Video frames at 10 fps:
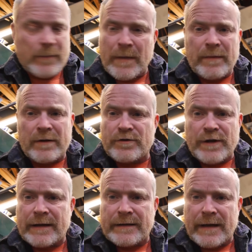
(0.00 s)
maybe on a
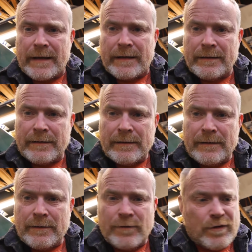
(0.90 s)
track day
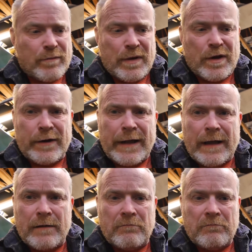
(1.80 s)
or a
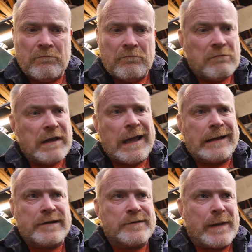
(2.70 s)
burnout, yeah,
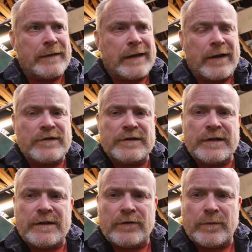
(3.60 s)
I'd expect the garage to
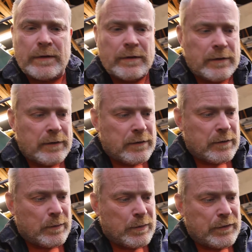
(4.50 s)
stink of rubber.
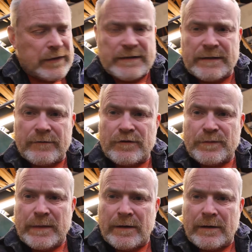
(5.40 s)
But this is, I've
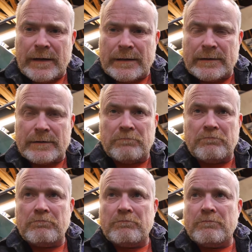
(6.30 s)
just been on a little
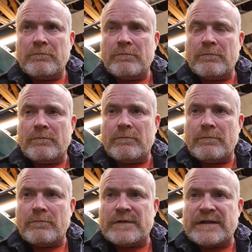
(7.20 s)

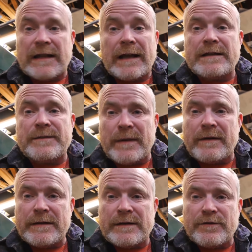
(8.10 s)
slightly
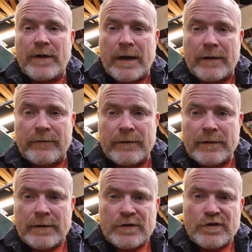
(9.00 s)
spirited drive
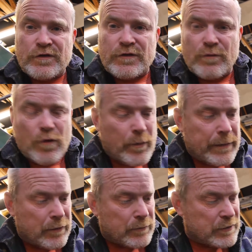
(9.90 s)
just to warm
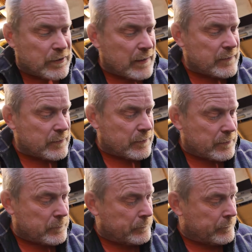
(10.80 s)
it up to change the
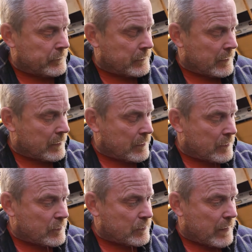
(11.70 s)
oil.
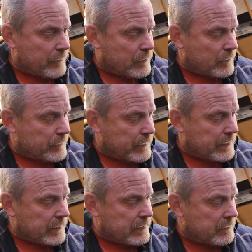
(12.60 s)
So I've got a
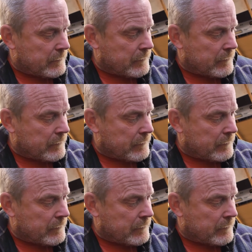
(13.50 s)
feeling